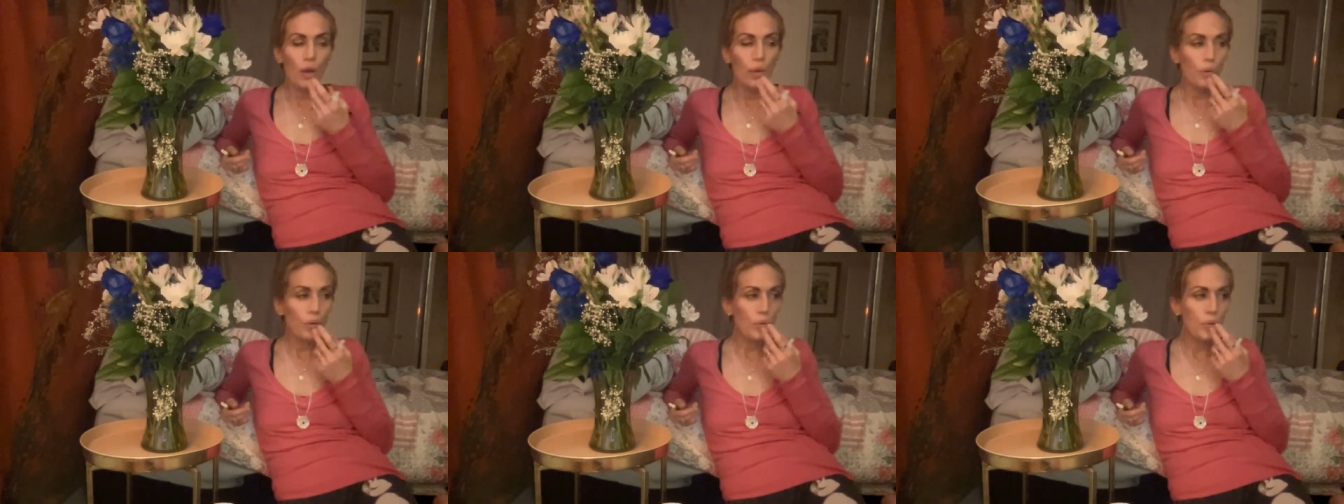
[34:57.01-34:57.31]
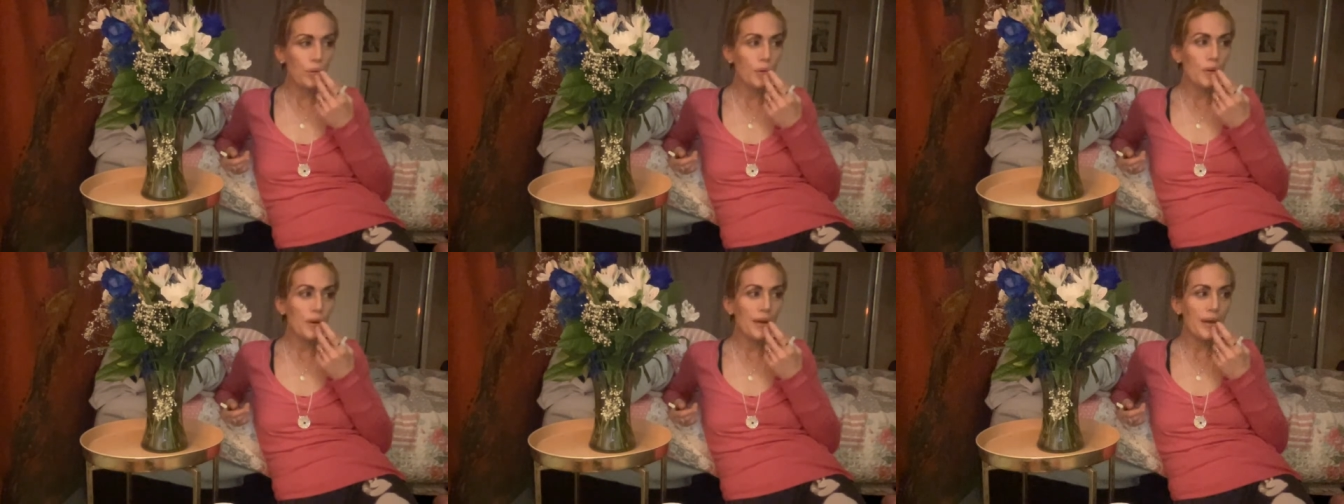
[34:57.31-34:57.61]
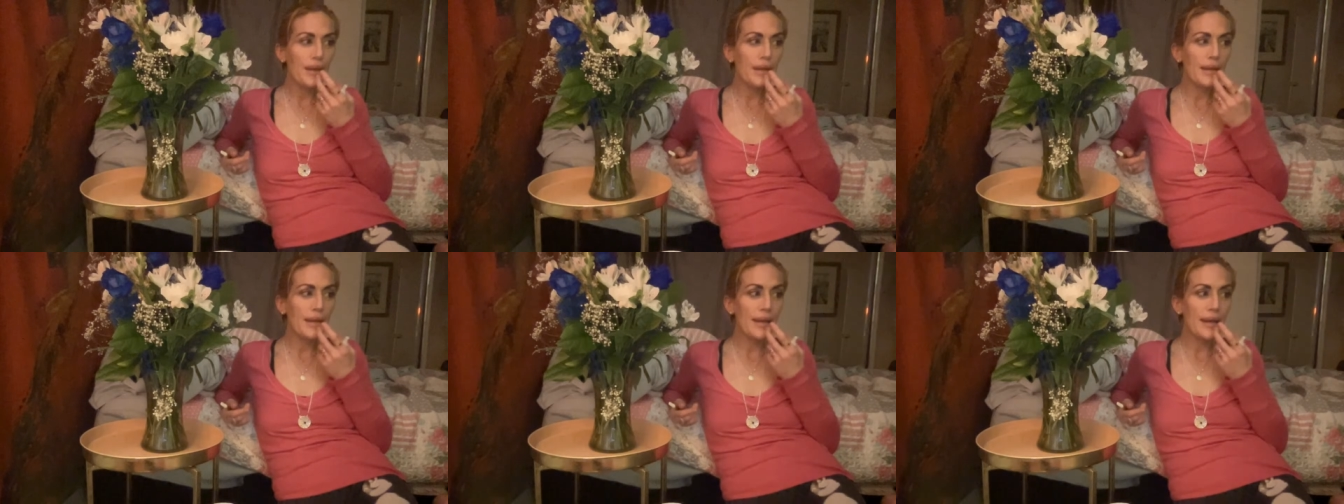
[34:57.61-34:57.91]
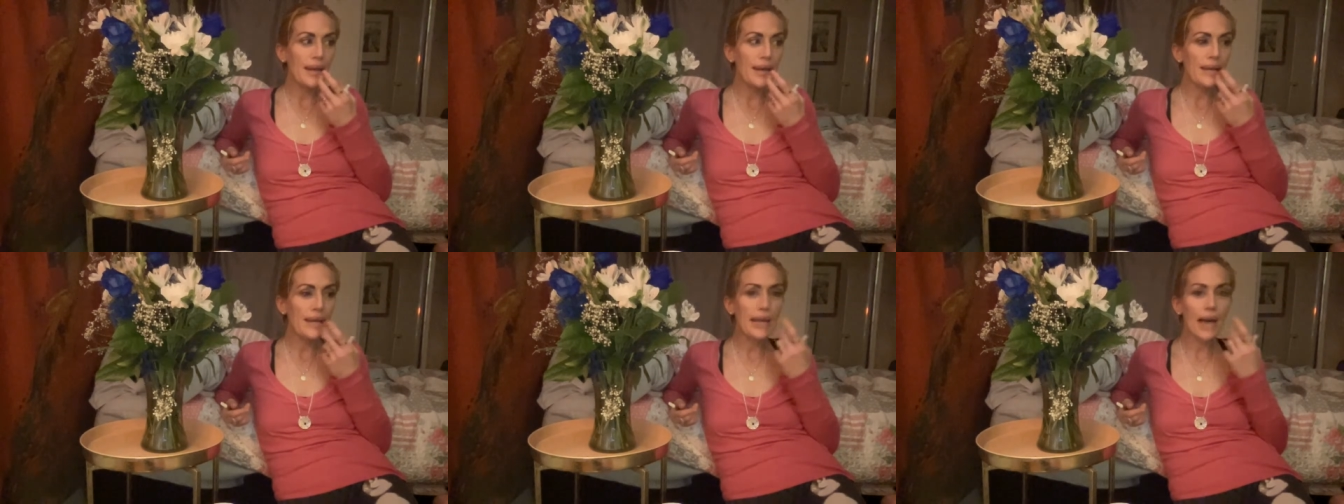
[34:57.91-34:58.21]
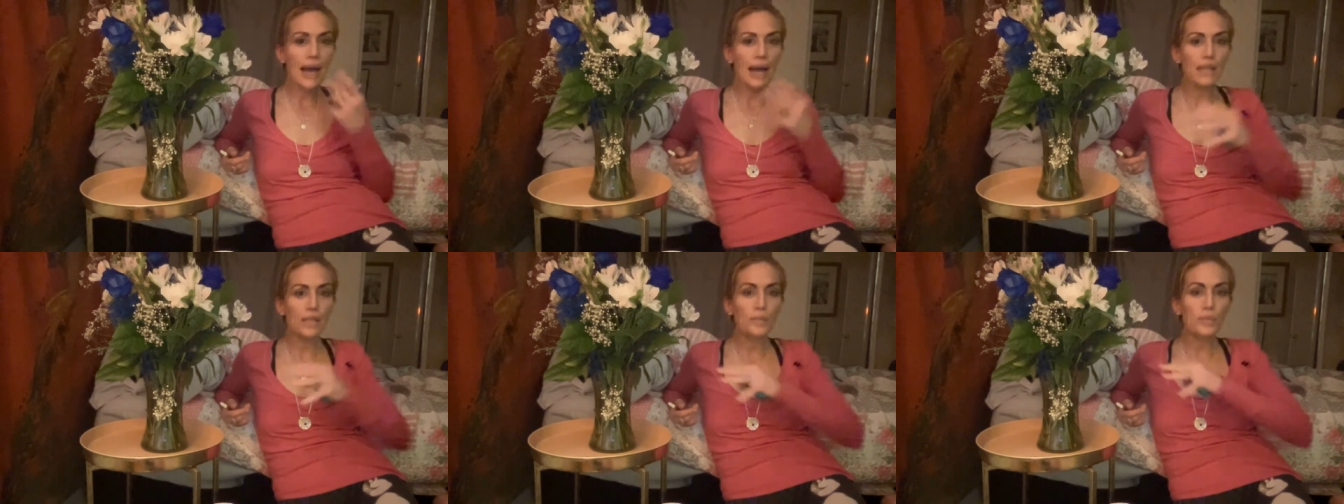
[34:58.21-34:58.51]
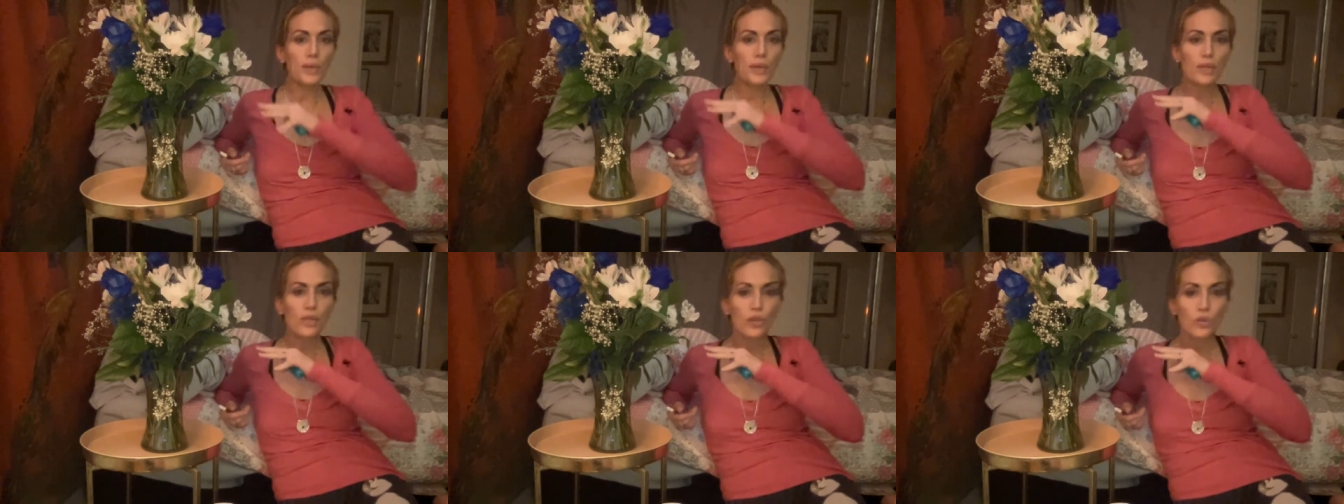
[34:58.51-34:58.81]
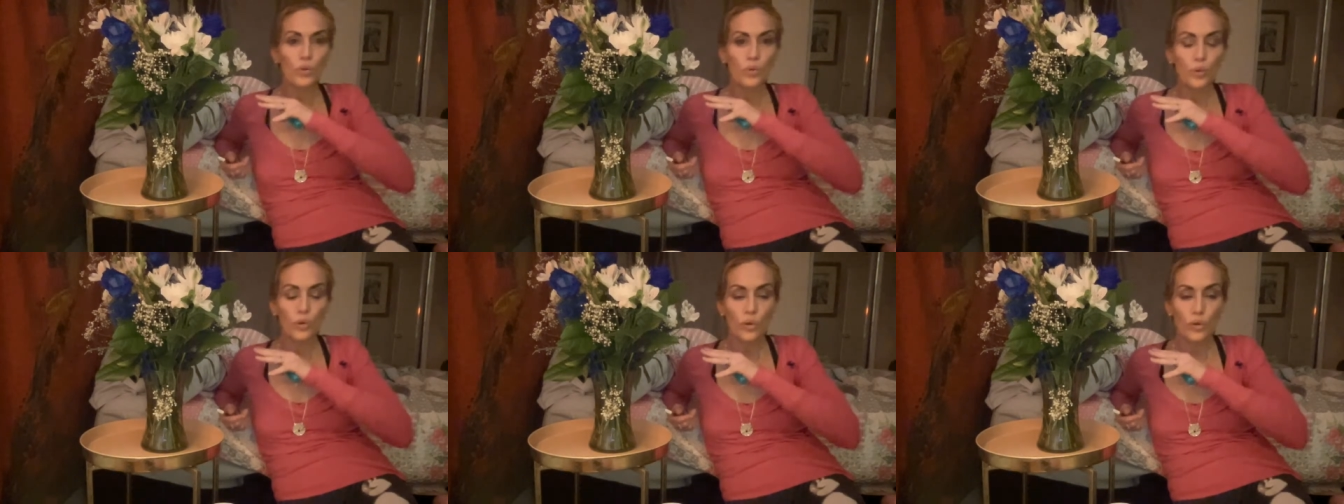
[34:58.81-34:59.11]
When we were in India, he asked me
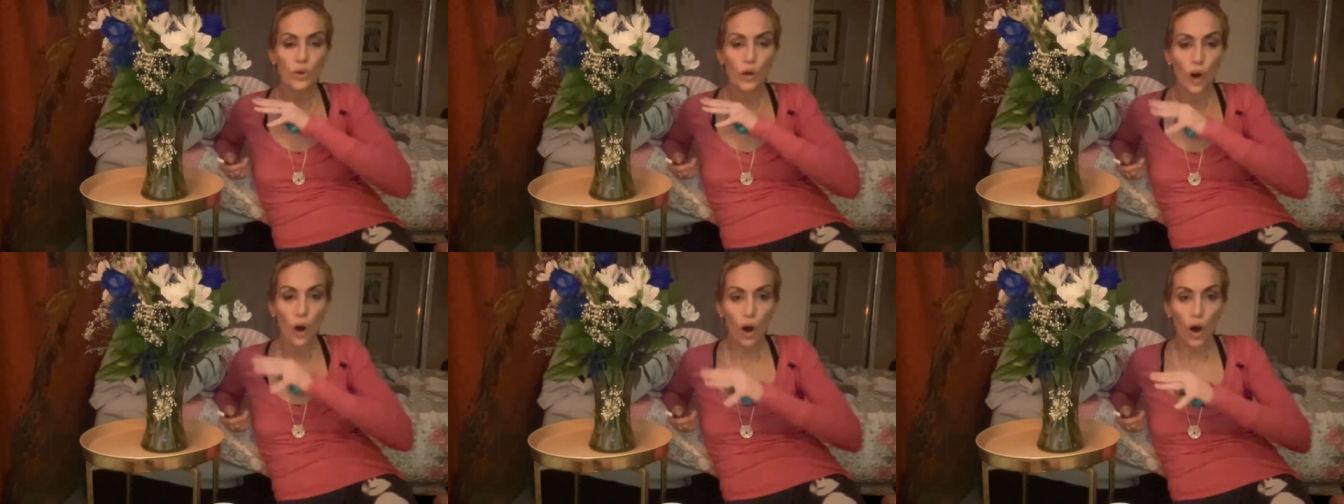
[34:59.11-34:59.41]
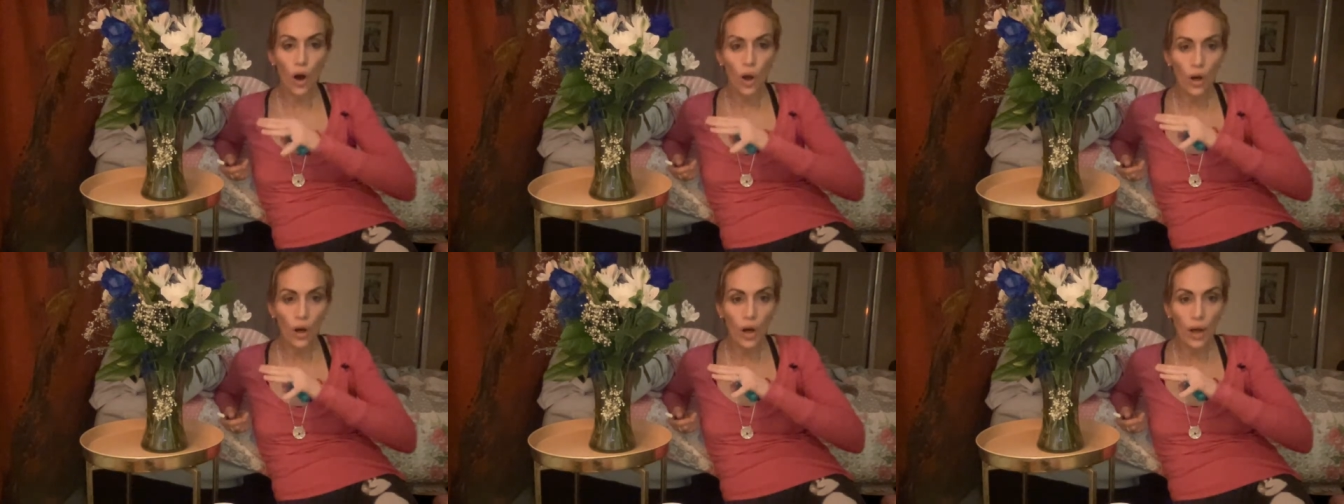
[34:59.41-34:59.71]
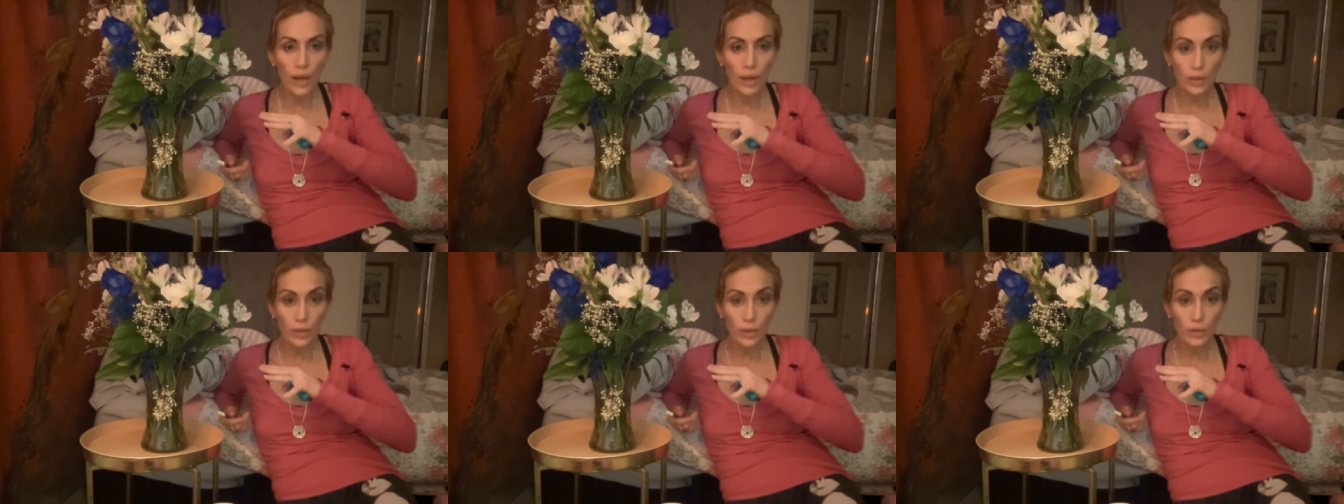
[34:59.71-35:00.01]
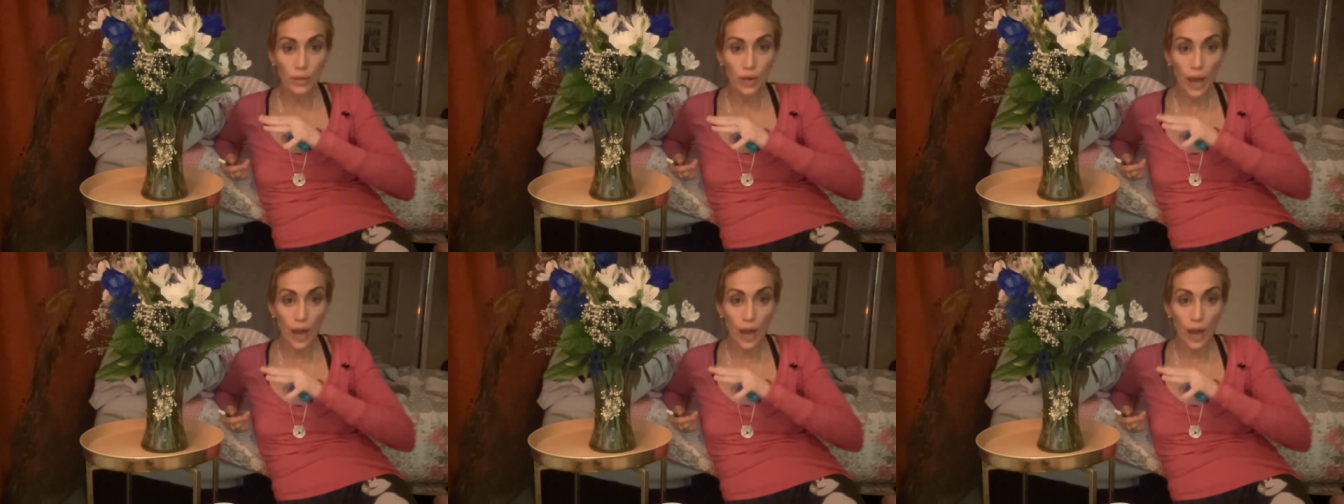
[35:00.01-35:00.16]
to call he